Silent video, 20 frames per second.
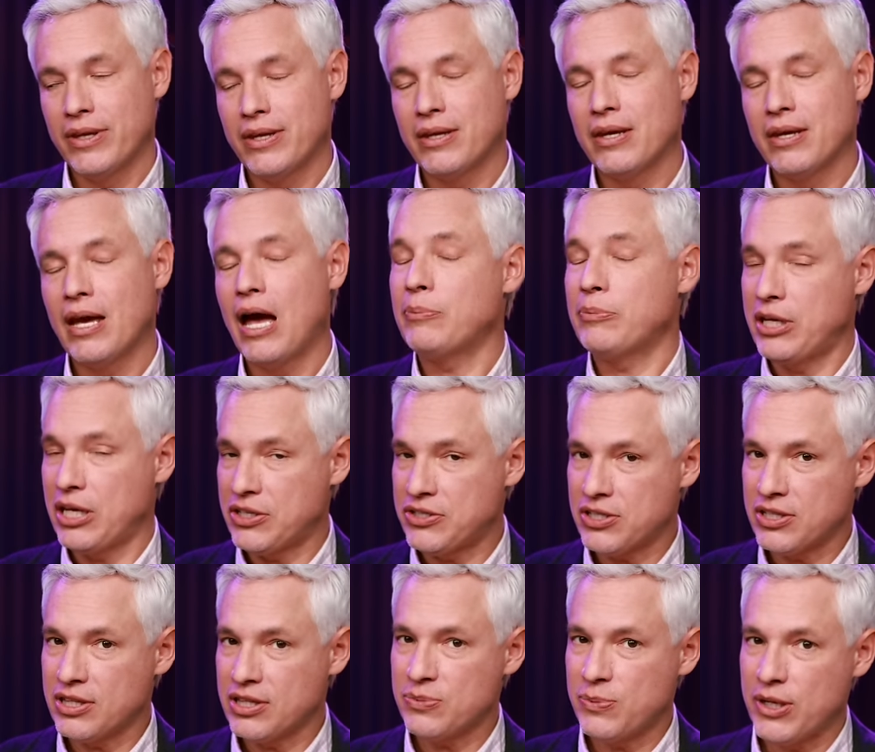I'm guessing
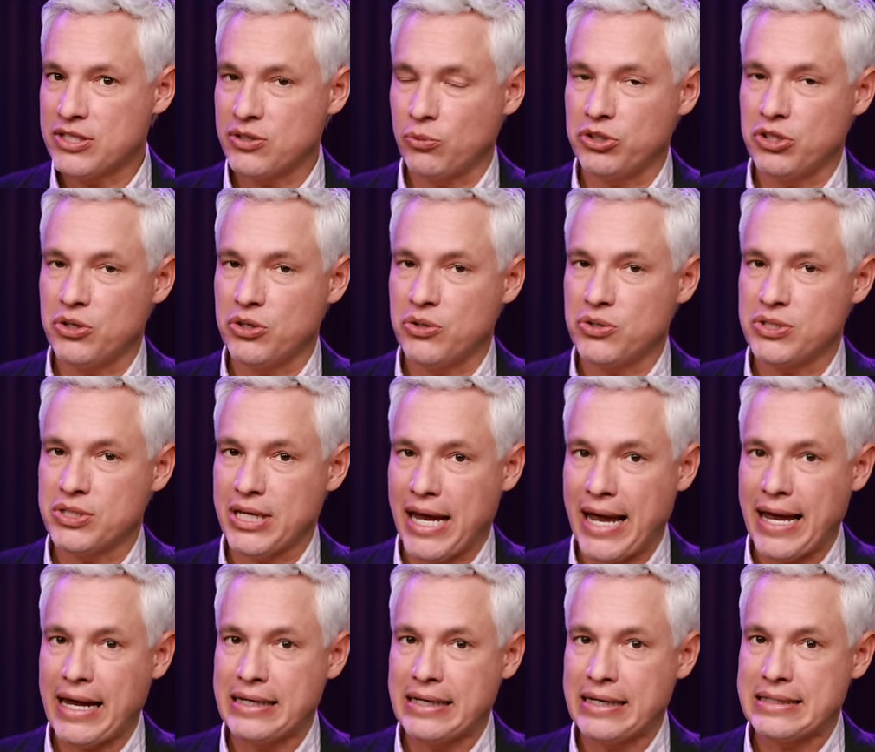this means it will use
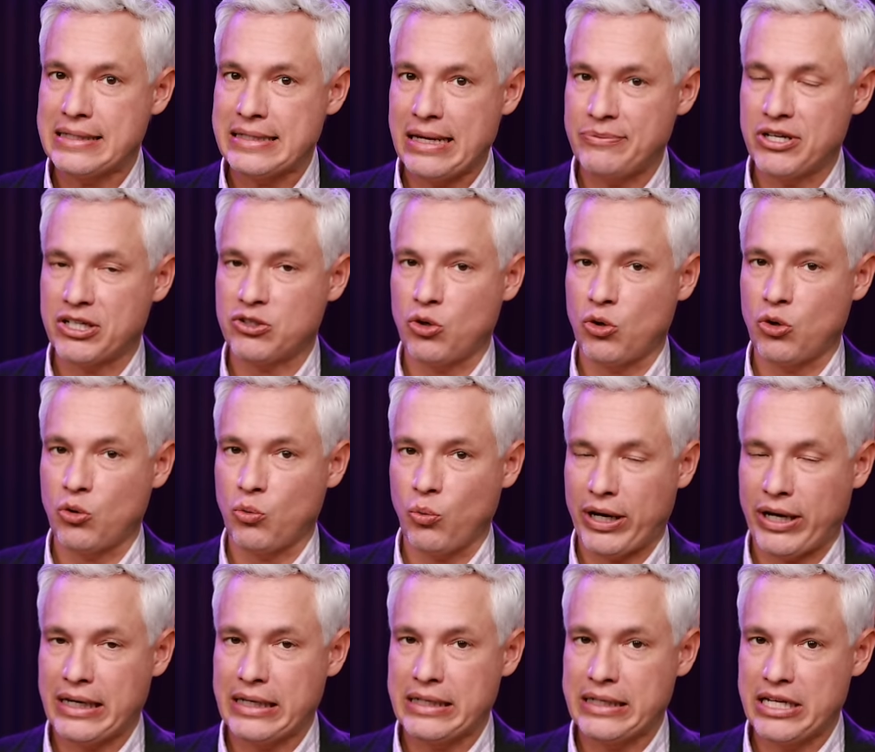AI subject
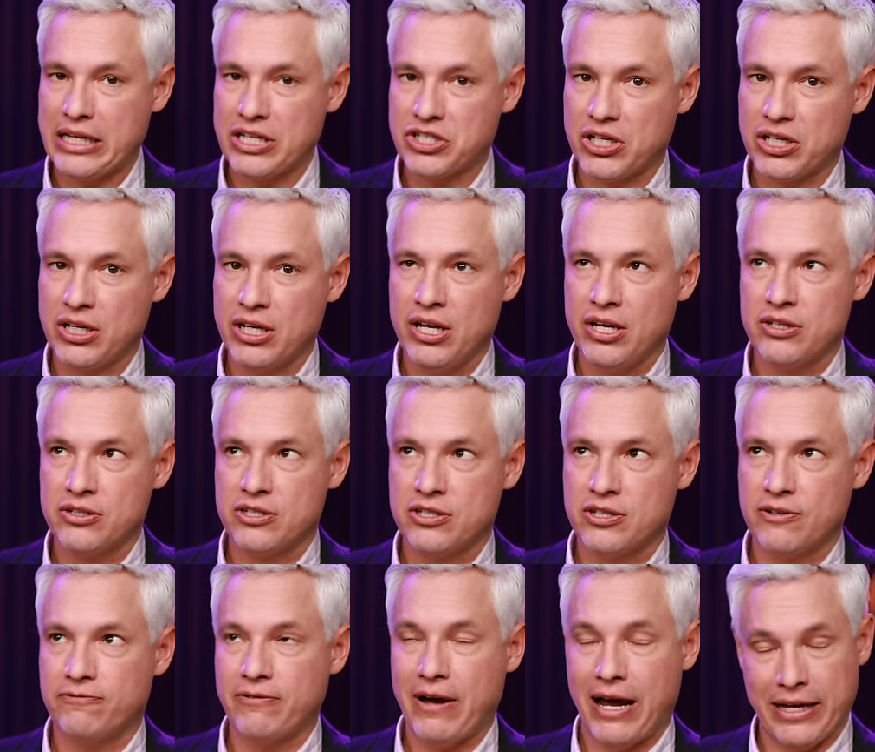recognition to
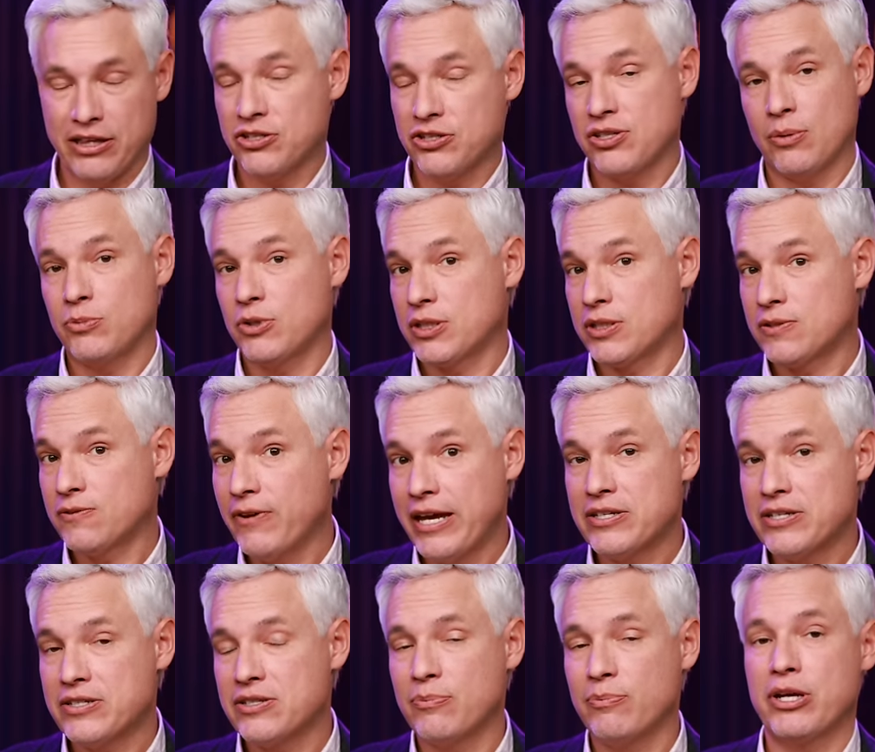find the subject's
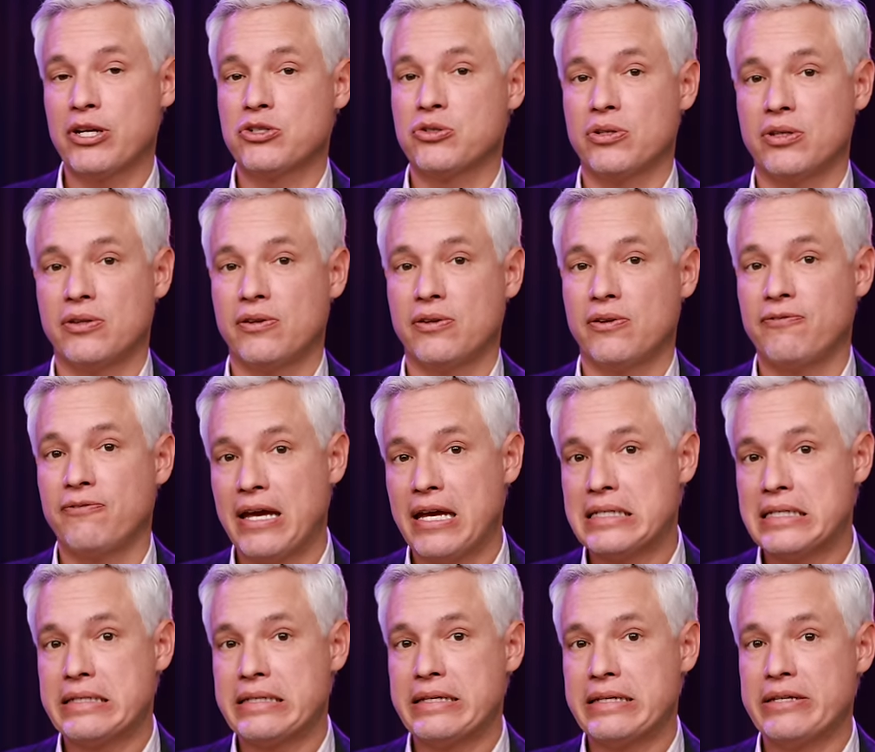face and make sure that the
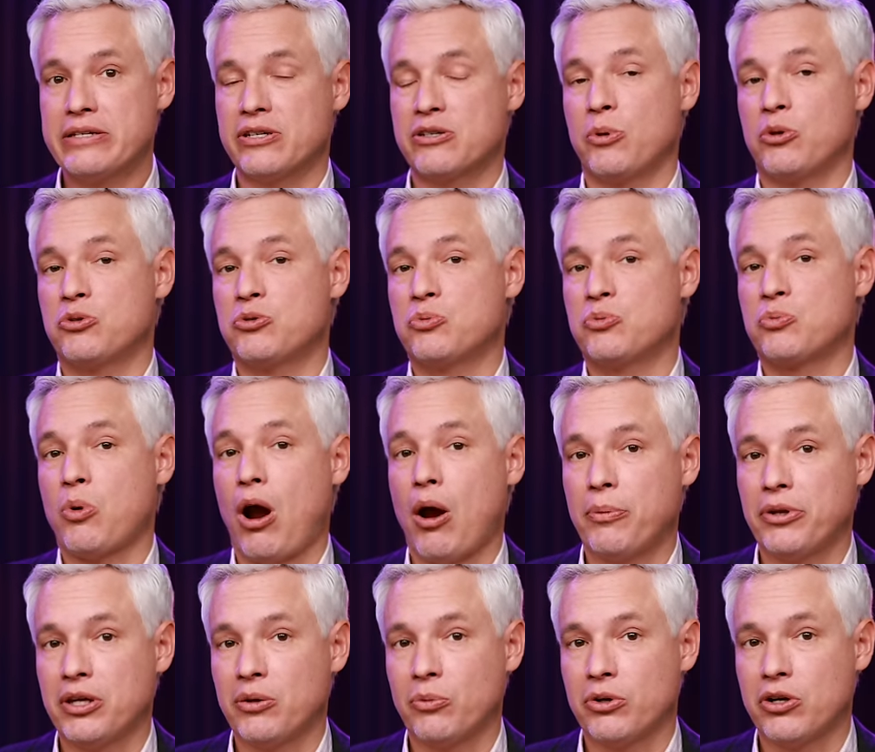face is exposed
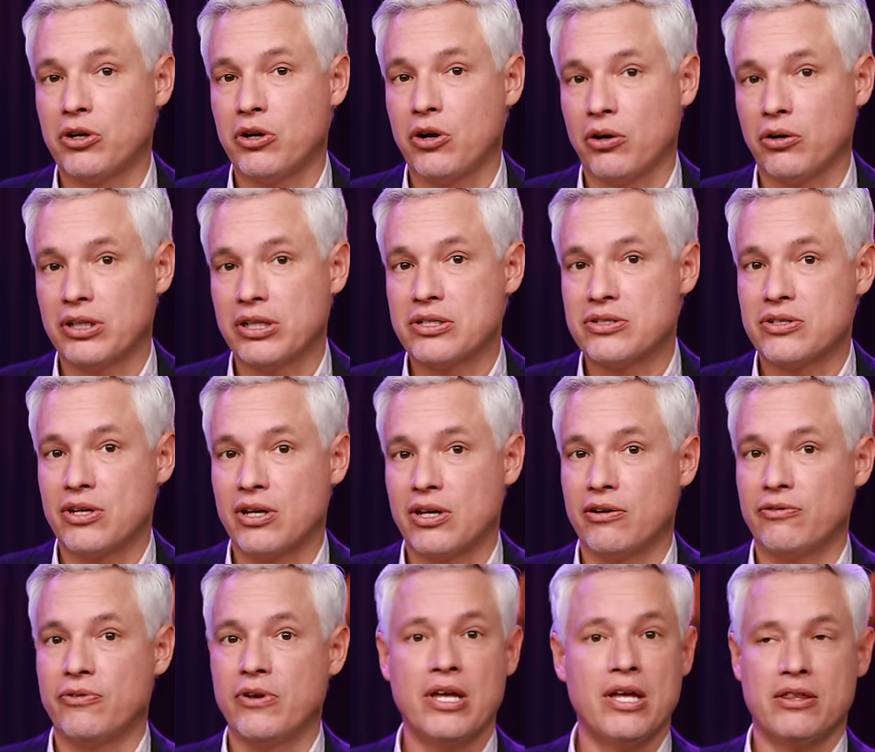properly regardless
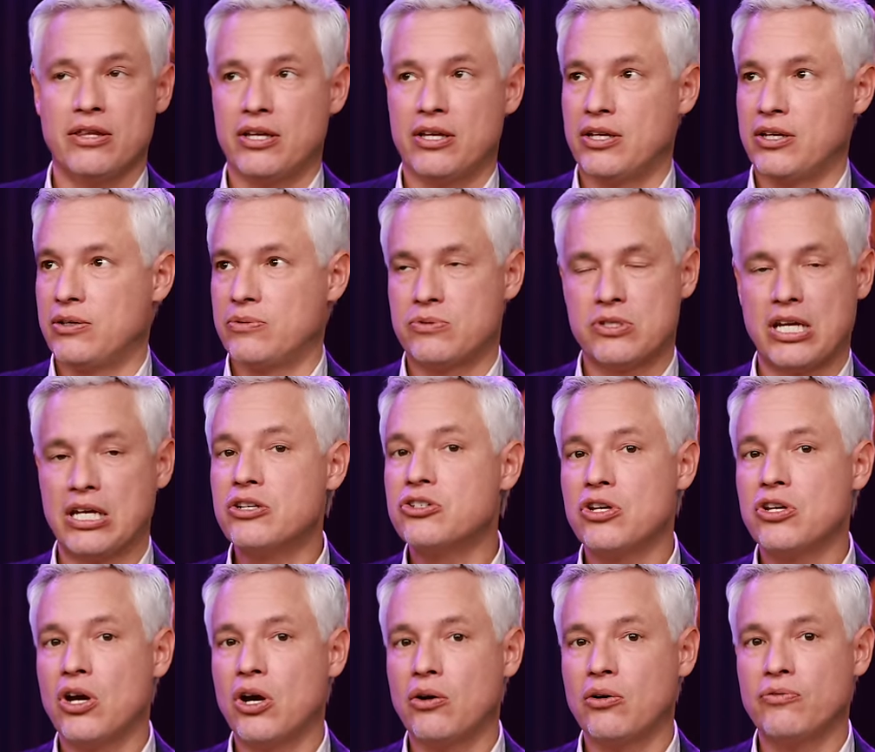of the skin
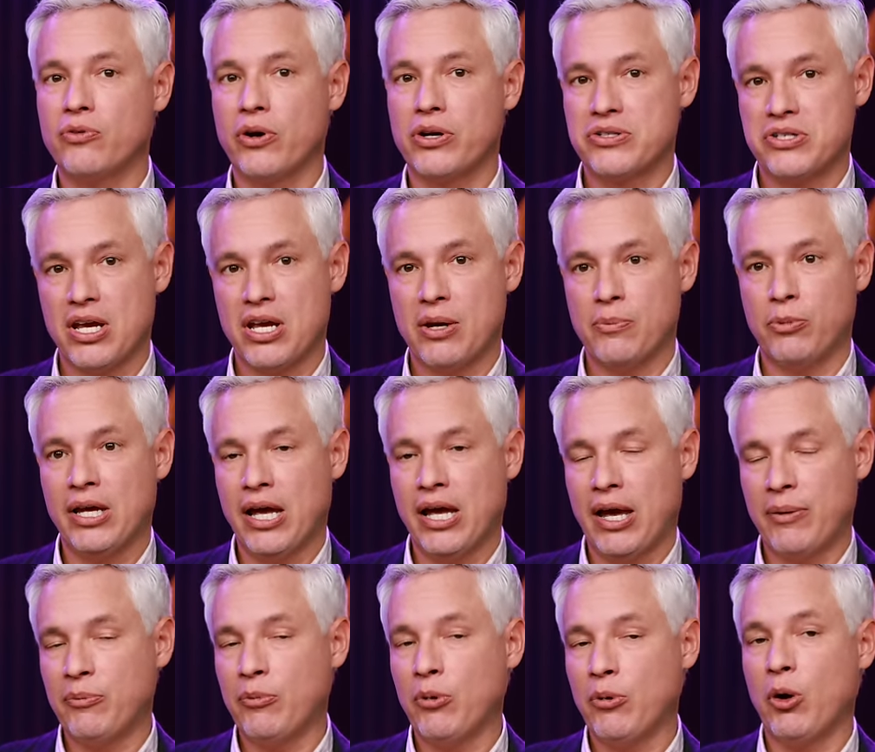tone, for example.
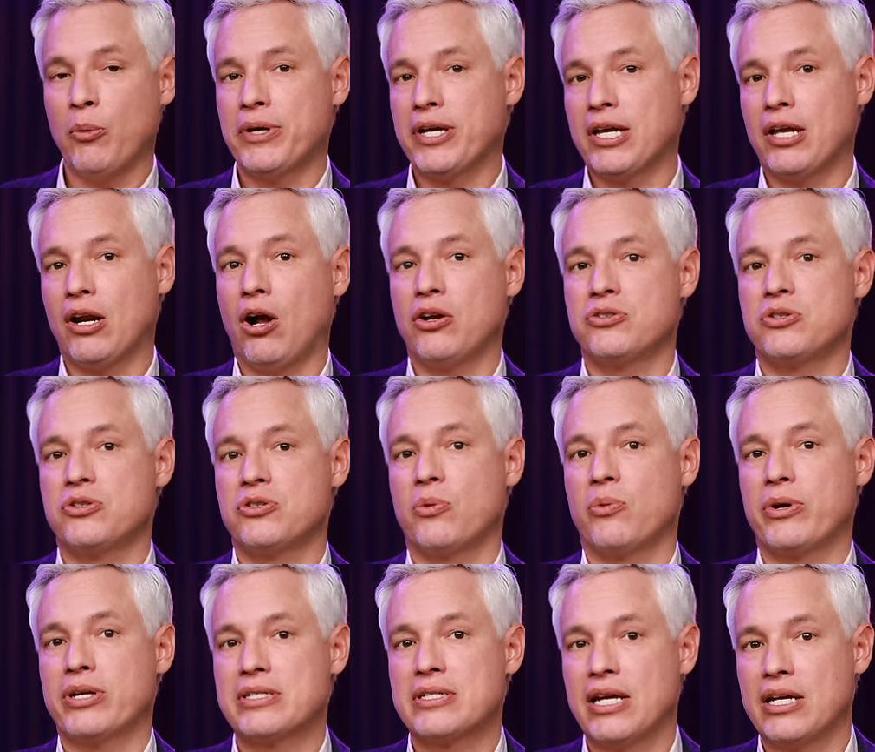I'm hoping it also
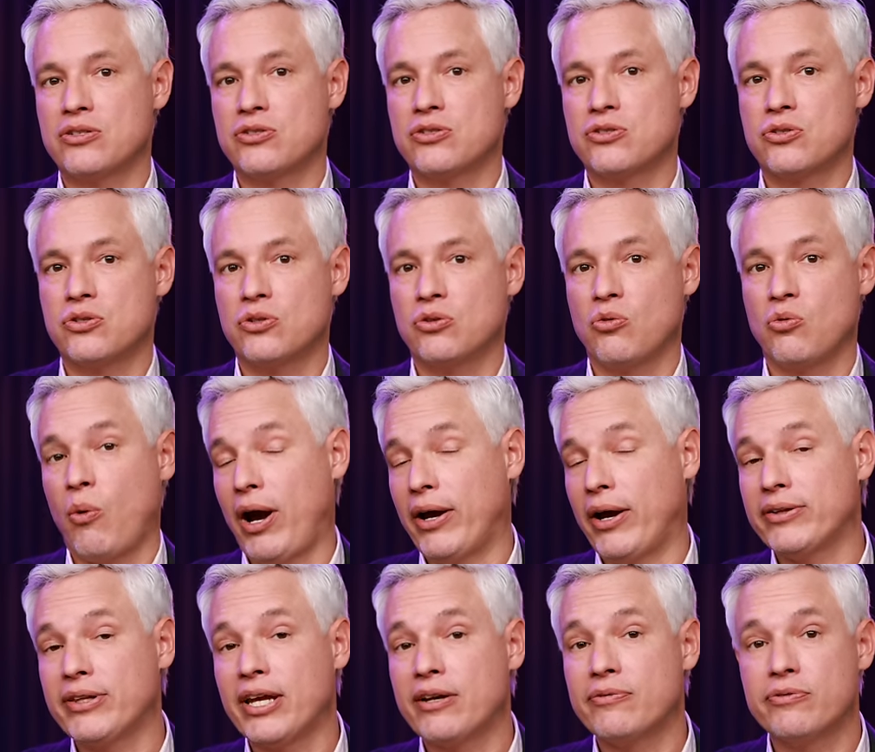extends to
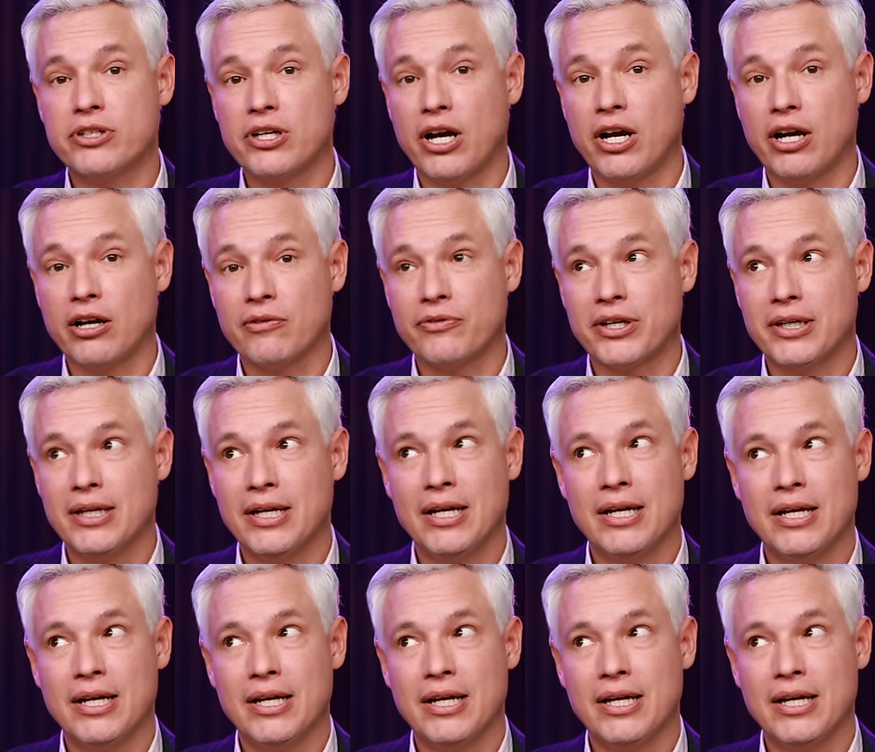wildlife photography.